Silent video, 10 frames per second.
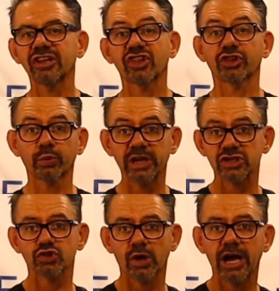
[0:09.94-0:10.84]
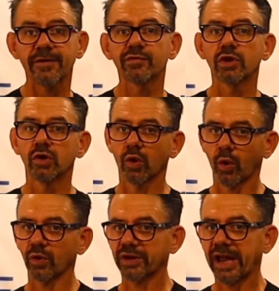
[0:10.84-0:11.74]
the 3/8 drive
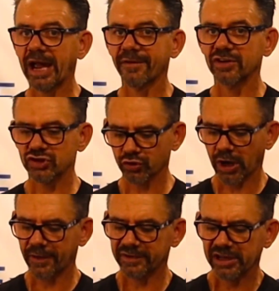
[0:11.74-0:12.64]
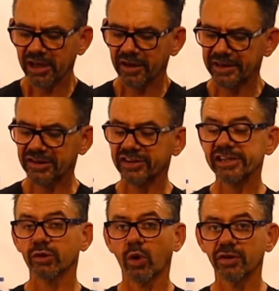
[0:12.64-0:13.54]
or the 1/2-inch drive? That's
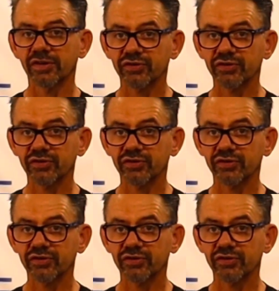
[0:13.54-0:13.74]
either on the